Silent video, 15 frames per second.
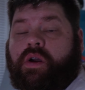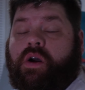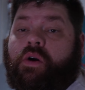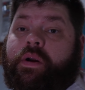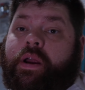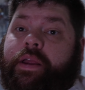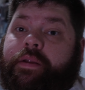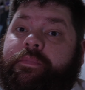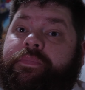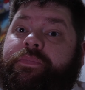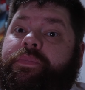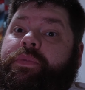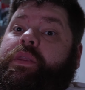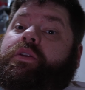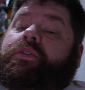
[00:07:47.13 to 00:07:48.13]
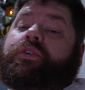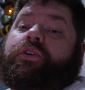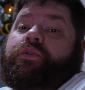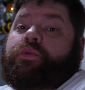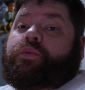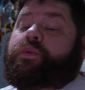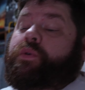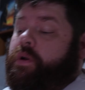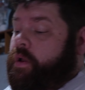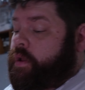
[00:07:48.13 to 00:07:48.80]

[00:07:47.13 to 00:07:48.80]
All right, so